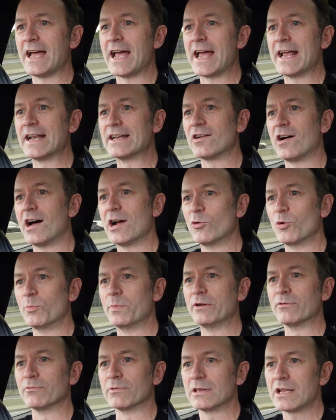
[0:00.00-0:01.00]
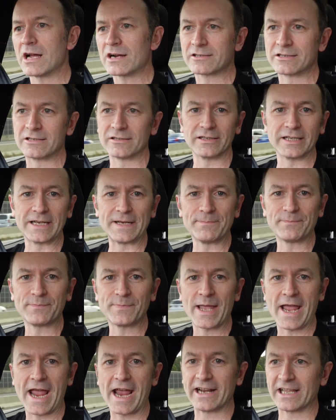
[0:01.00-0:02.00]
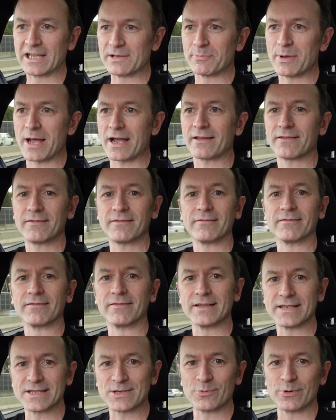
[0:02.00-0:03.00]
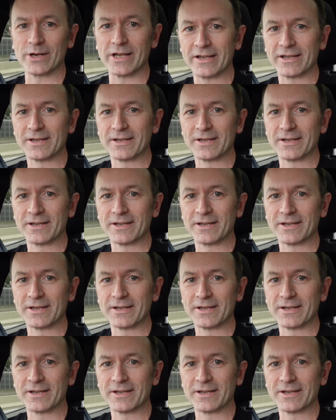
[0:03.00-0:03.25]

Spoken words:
and I will be reluctantly handing it back this week.